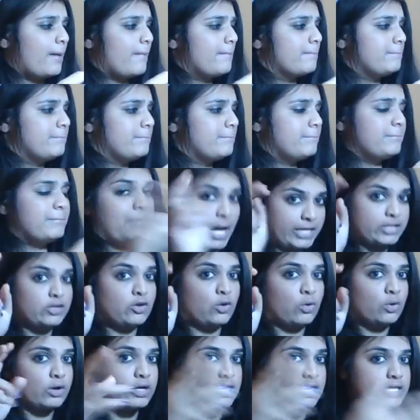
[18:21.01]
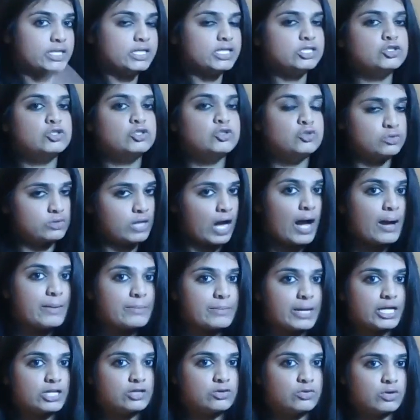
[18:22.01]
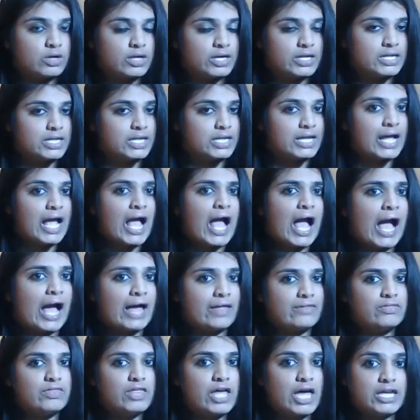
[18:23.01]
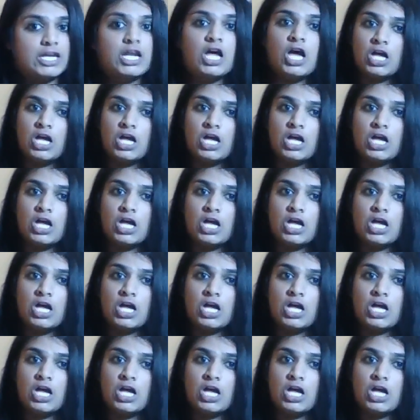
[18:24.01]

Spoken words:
minority to not minority, and then